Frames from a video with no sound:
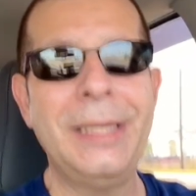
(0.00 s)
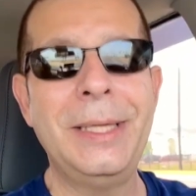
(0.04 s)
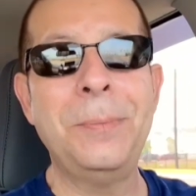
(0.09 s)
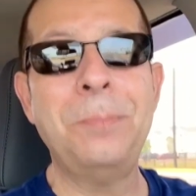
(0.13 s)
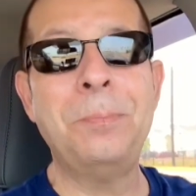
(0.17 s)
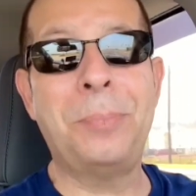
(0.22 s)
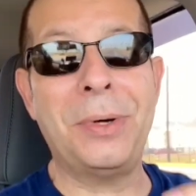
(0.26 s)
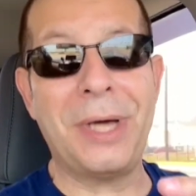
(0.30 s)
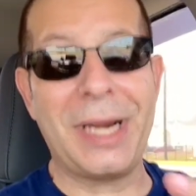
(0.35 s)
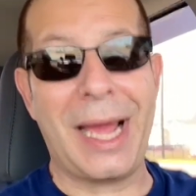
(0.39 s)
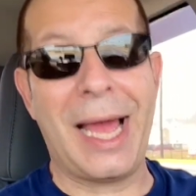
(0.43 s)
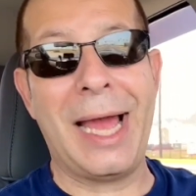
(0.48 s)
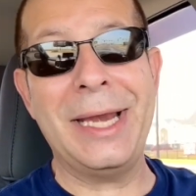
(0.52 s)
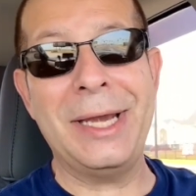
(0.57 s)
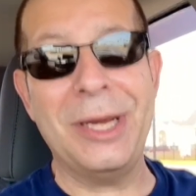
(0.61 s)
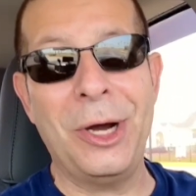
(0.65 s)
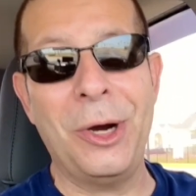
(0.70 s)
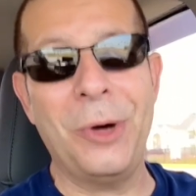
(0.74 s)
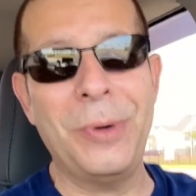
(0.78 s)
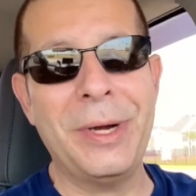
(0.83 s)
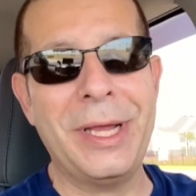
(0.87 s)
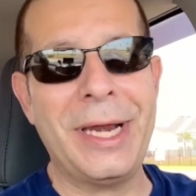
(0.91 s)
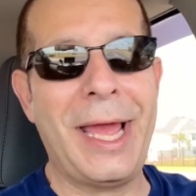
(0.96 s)
but I
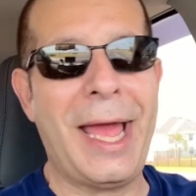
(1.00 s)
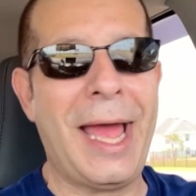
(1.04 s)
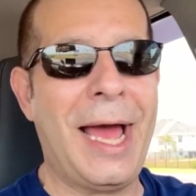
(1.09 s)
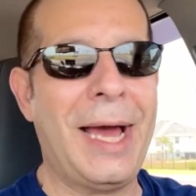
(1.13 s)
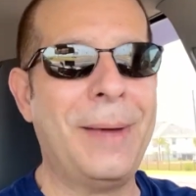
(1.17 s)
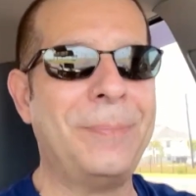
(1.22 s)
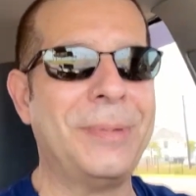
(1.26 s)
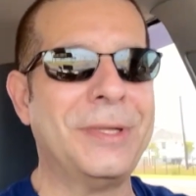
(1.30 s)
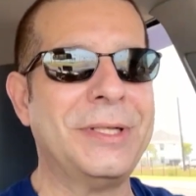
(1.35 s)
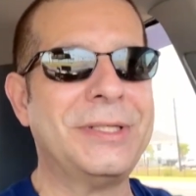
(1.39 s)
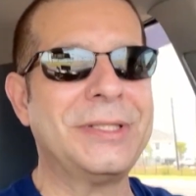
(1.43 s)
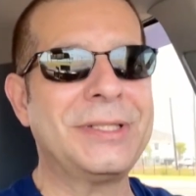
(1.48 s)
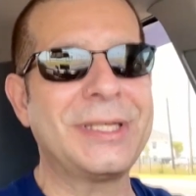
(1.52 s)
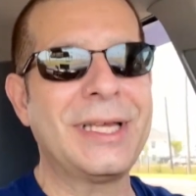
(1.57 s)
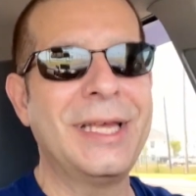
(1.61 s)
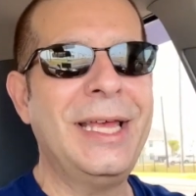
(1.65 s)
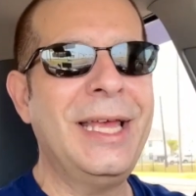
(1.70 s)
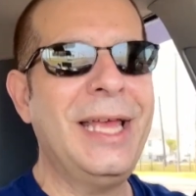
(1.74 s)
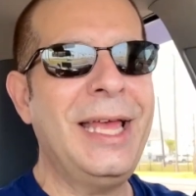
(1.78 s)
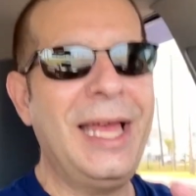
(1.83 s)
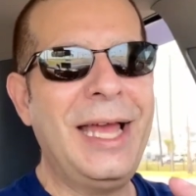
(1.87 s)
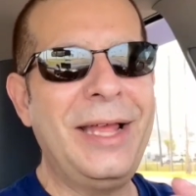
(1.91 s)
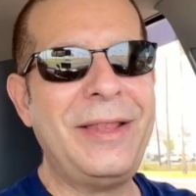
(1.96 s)
know it happens.
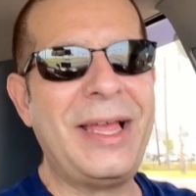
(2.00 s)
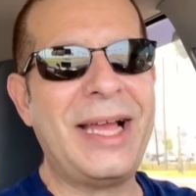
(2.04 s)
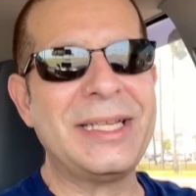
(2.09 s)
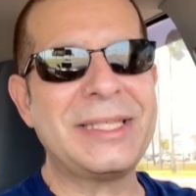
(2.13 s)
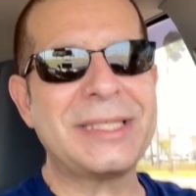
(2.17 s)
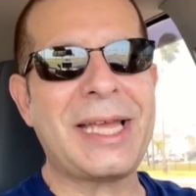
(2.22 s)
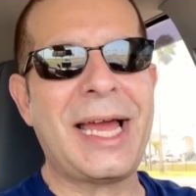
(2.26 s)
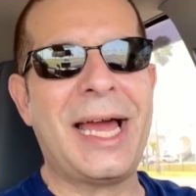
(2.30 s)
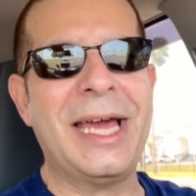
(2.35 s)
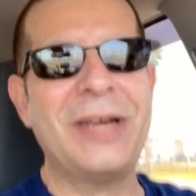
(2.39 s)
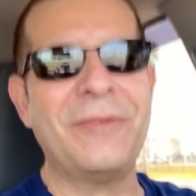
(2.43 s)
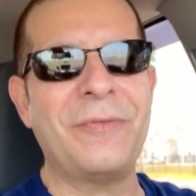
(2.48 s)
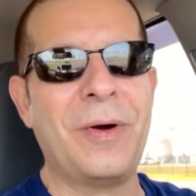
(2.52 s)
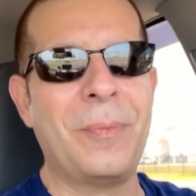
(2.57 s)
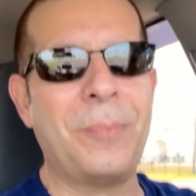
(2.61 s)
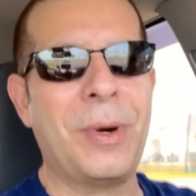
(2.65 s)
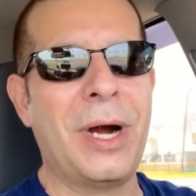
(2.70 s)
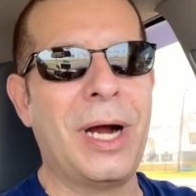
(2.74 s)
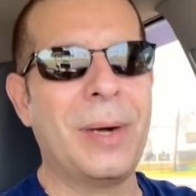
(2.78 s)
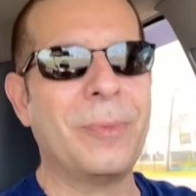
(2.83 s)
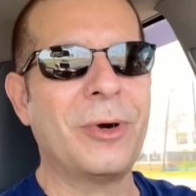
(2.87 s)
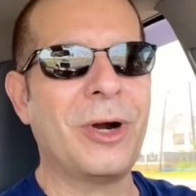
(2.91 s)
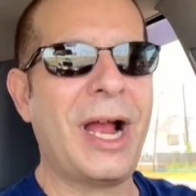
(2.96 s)
And that's kind of a
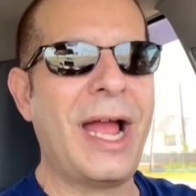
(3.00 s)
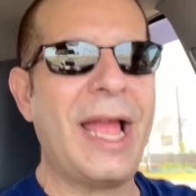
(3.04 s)
bummer.